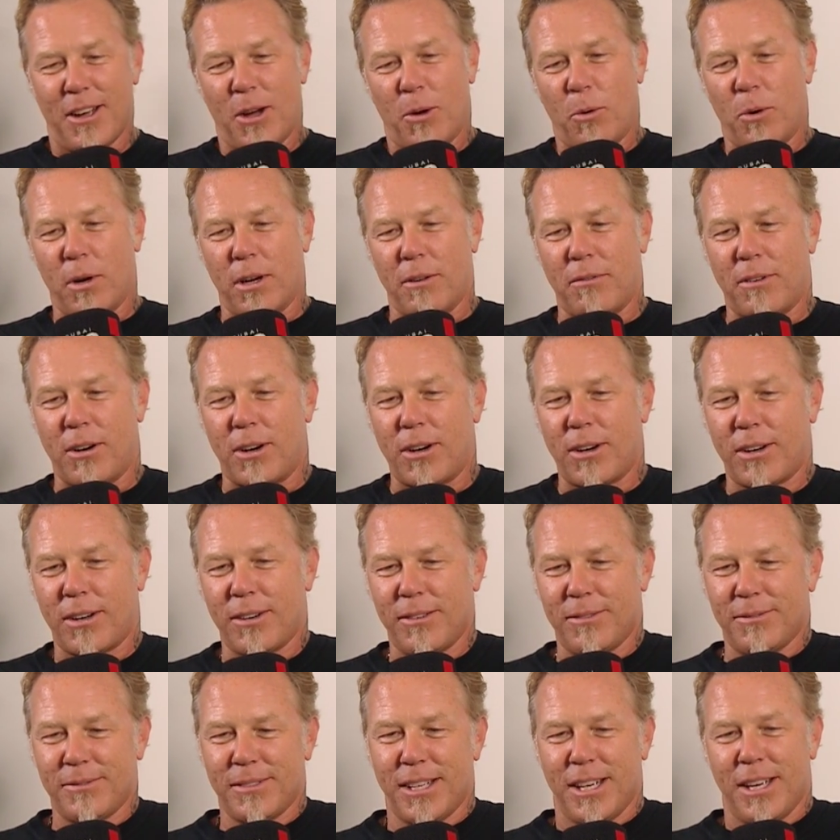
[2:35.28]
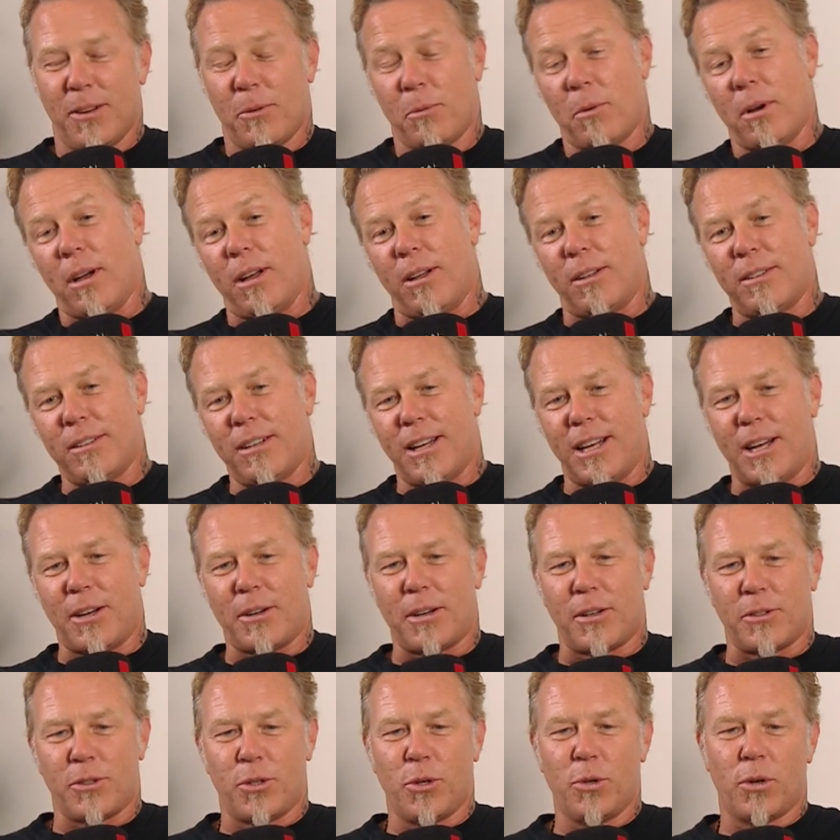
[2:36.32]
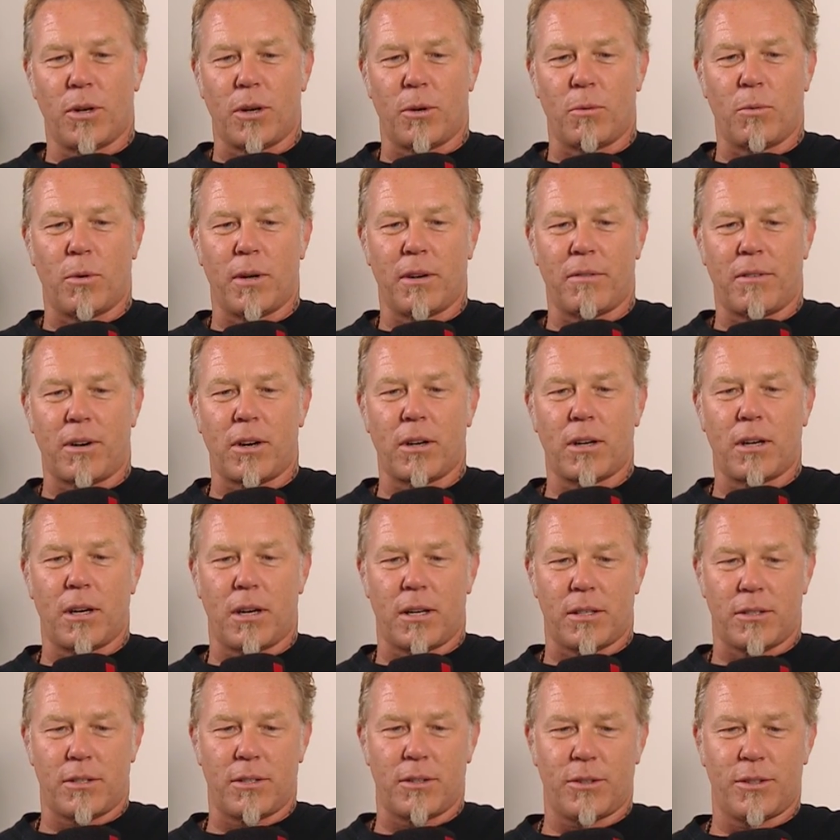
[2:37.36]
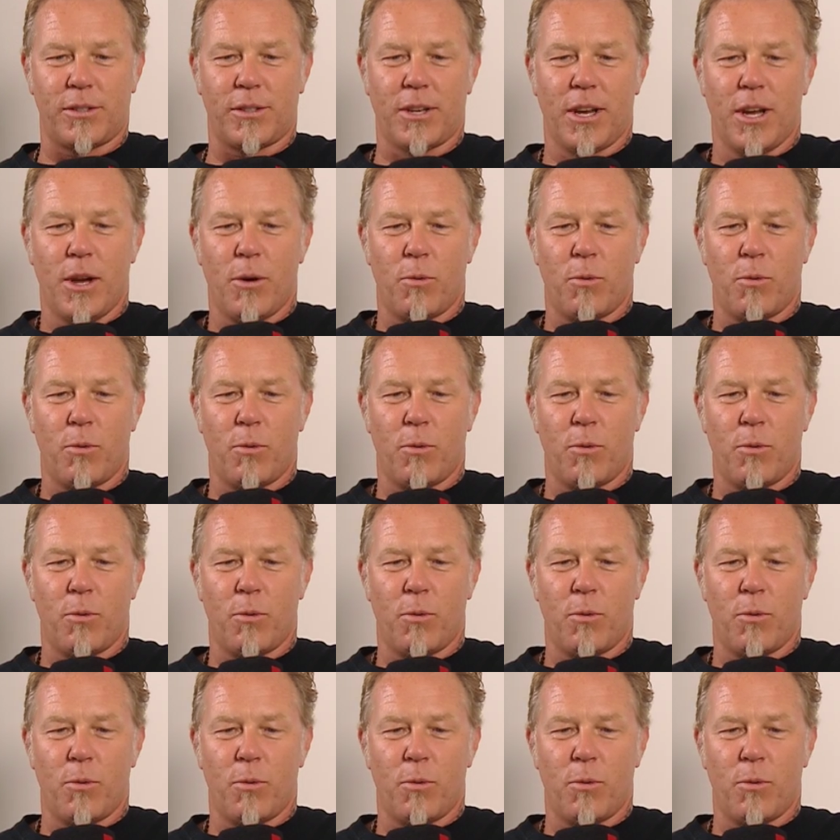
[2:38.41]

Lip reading: one of our, out on tour on one of our concerts.